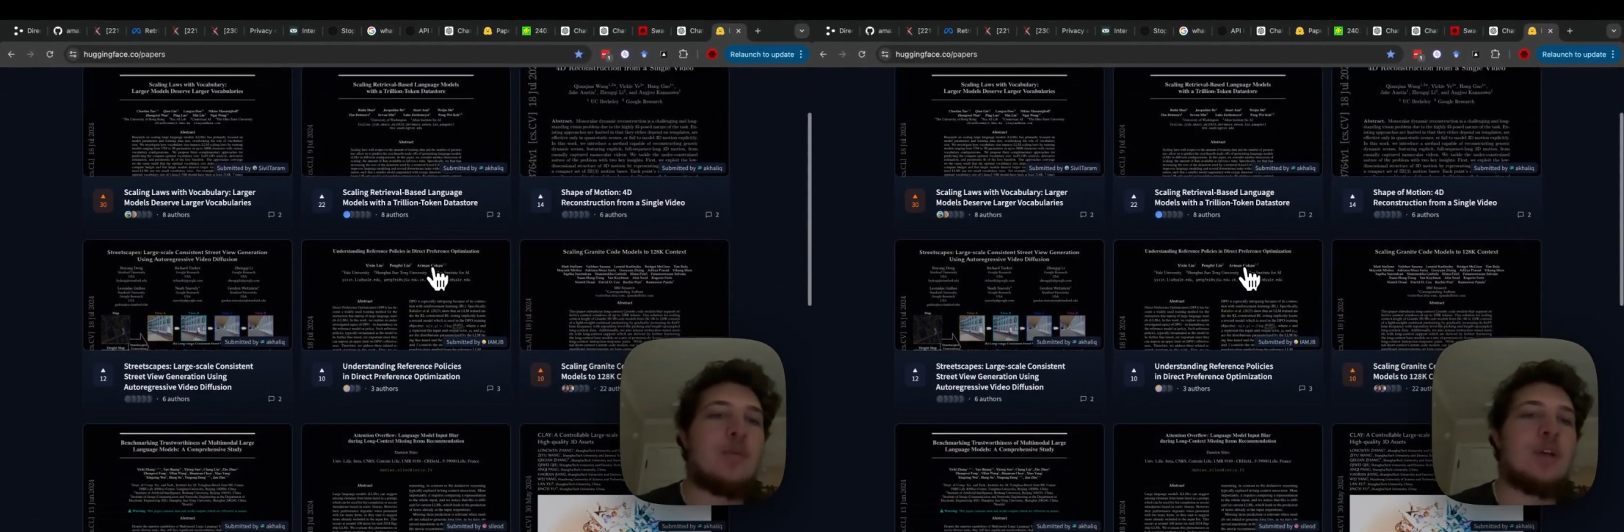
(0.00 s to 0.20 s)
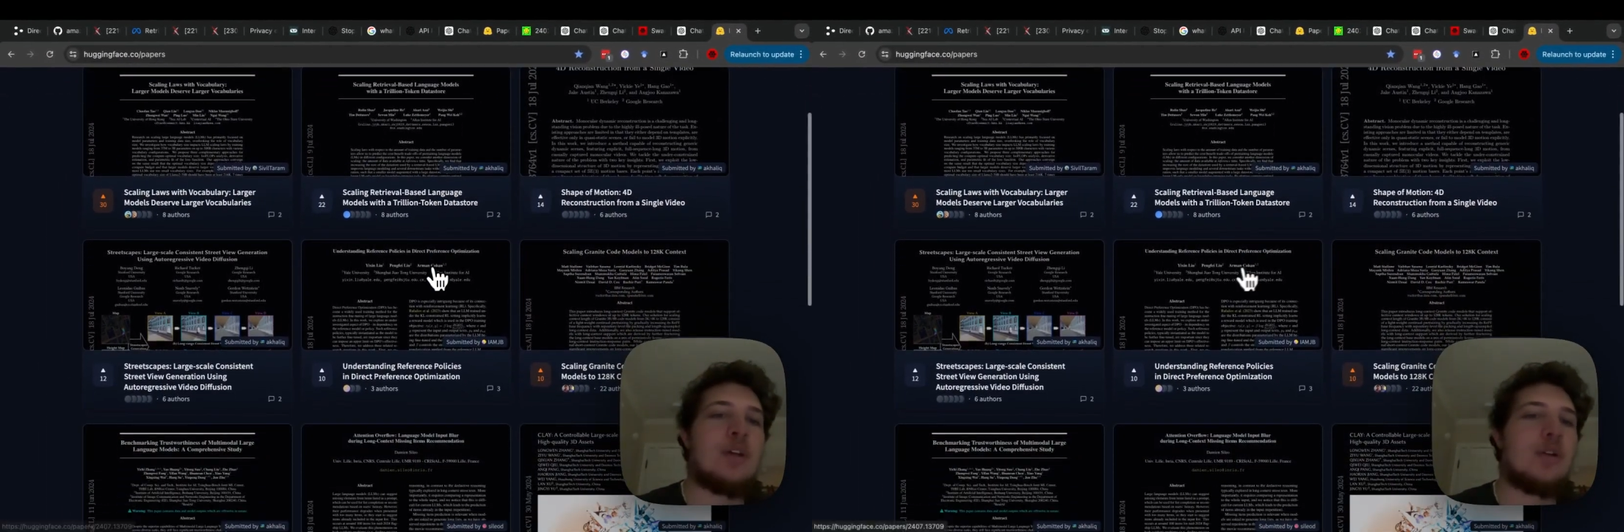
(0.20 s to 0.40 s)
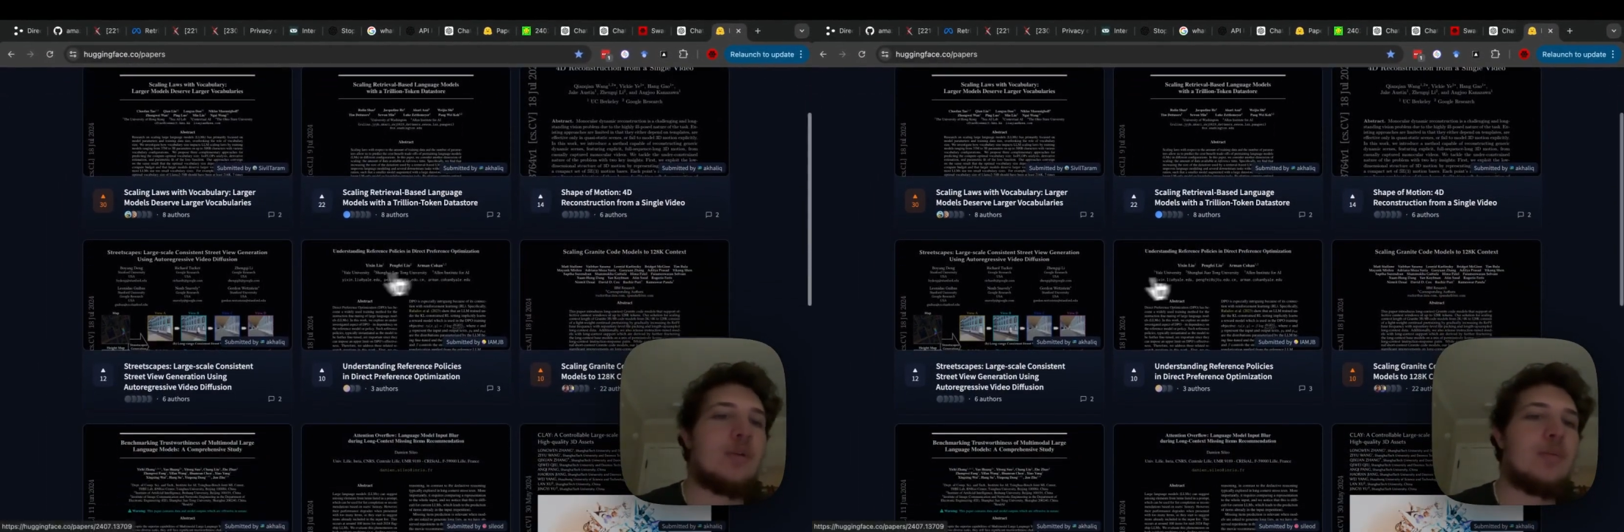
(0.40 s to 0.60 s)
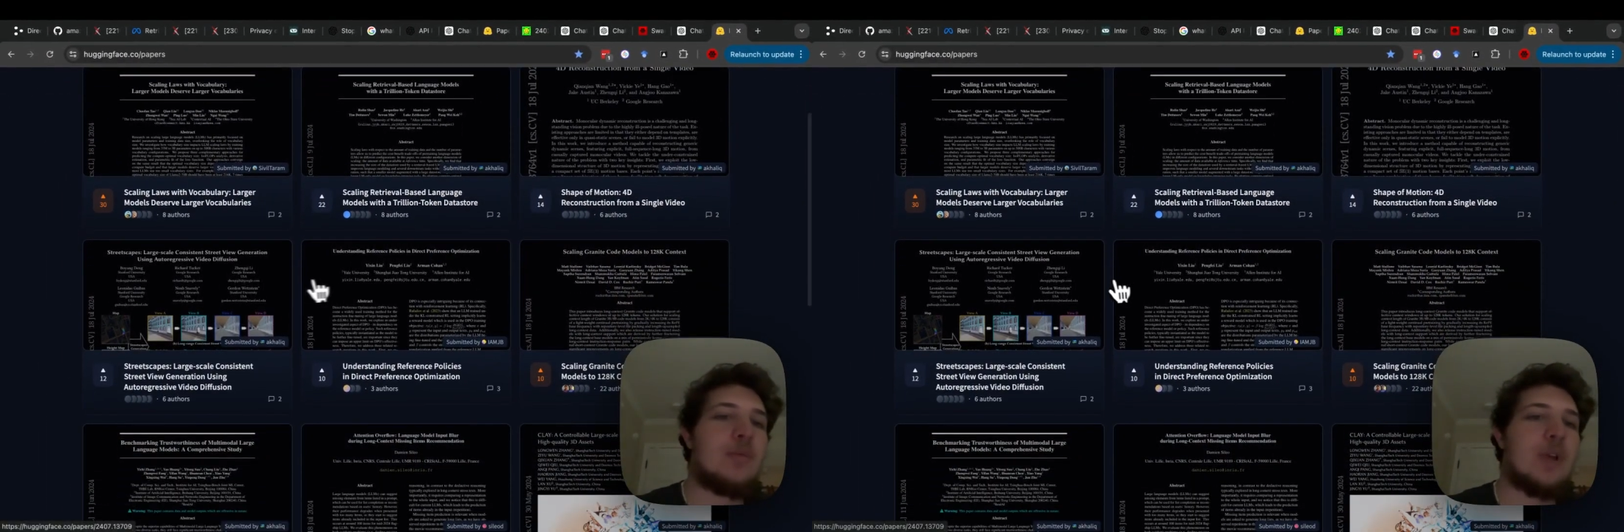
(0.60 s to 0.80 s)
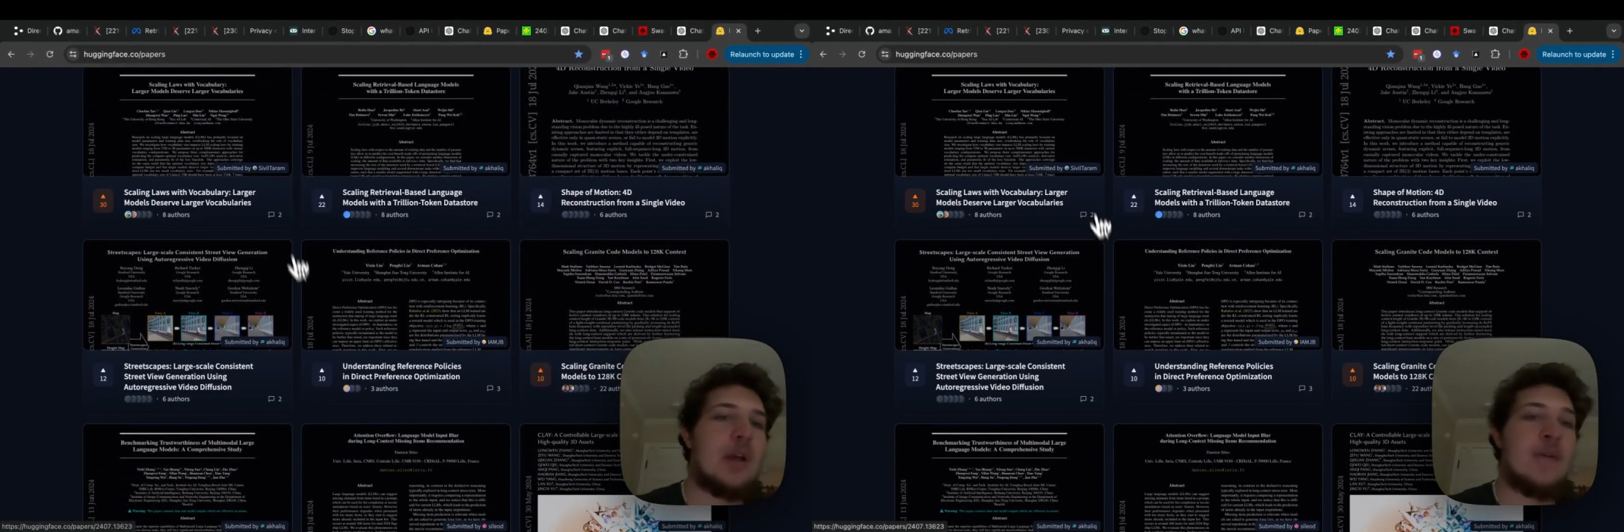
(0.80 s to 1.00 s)
week,
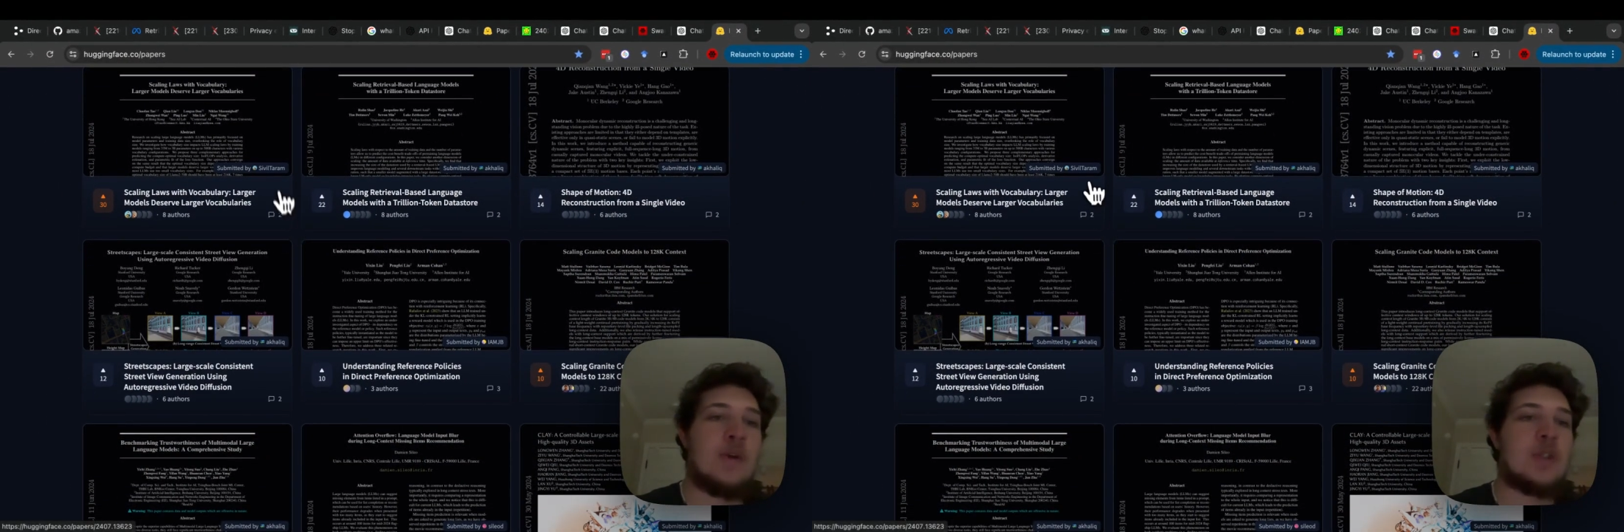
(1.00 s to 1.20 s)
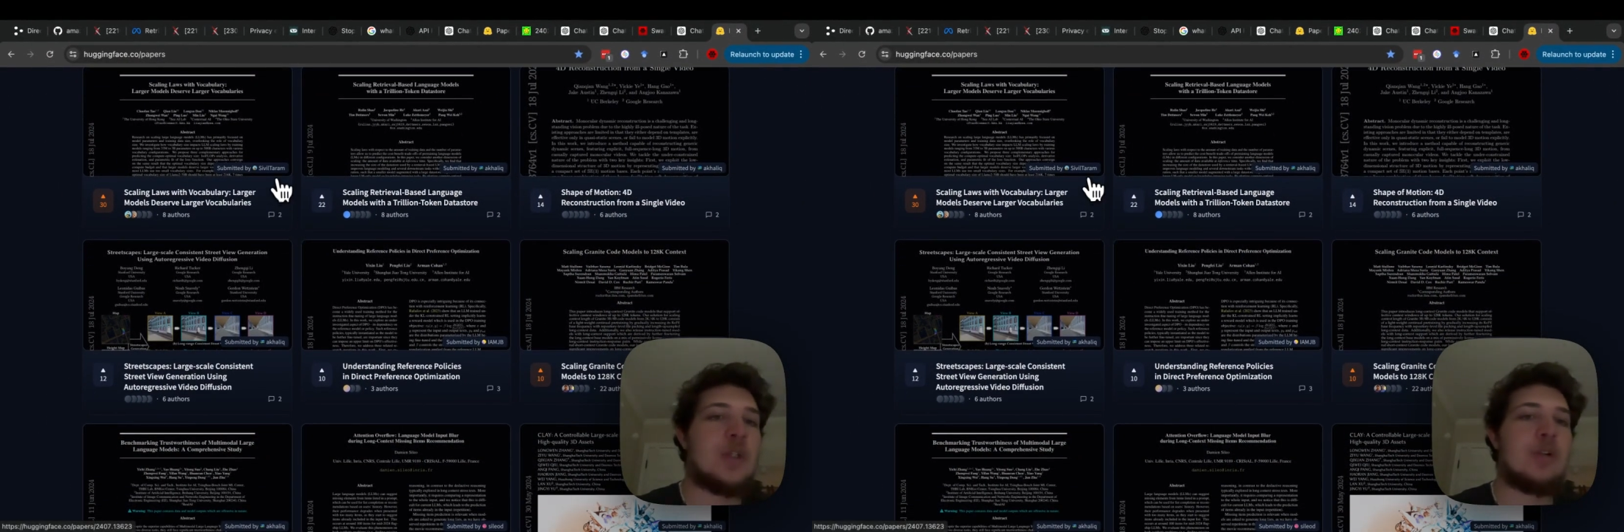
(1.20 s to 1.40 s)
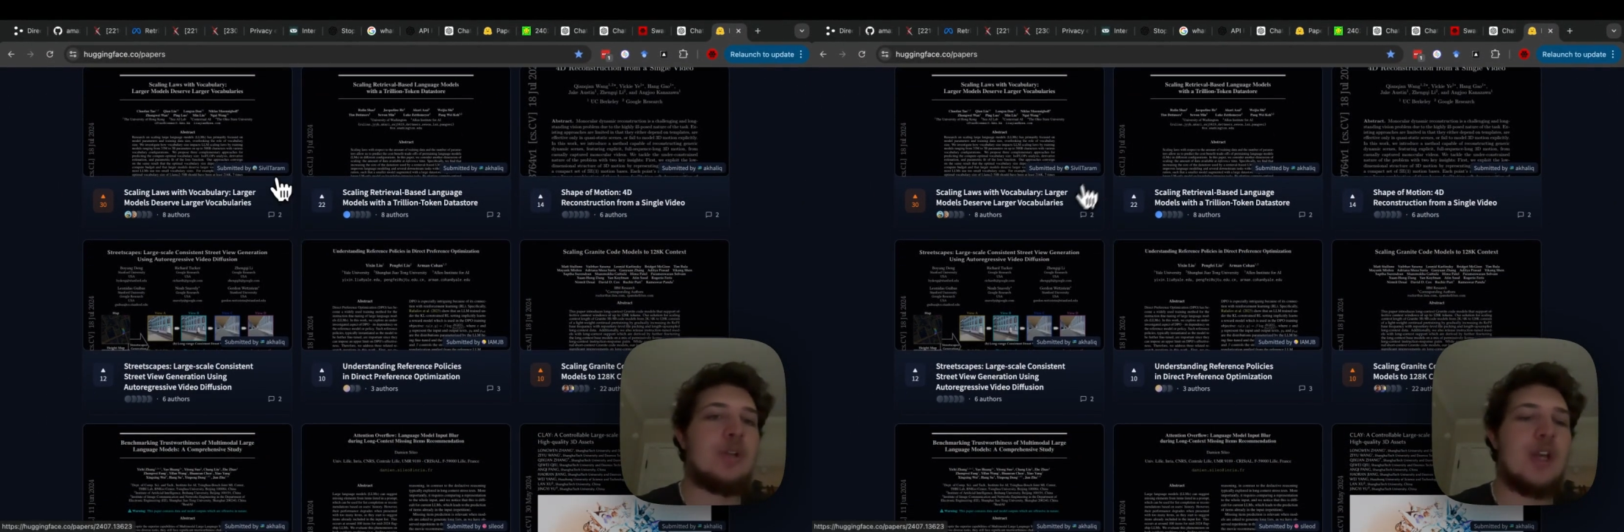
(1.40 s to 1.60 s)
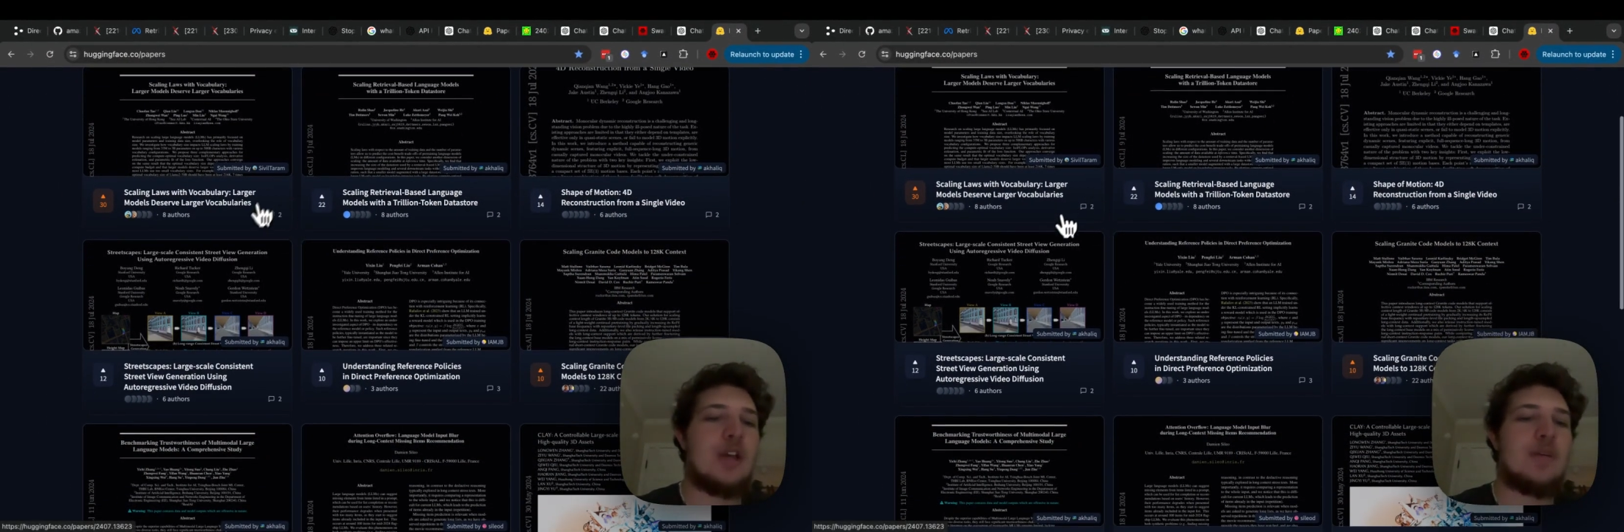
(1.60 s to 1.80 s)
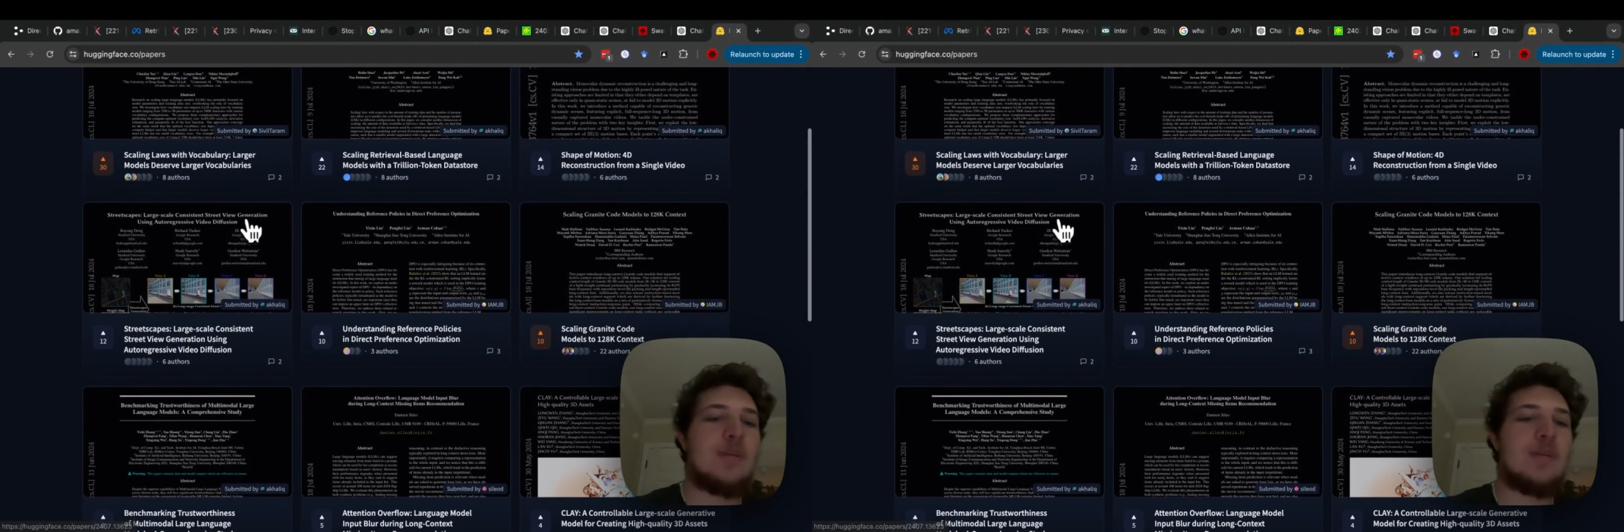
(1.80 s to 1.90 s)
every single day.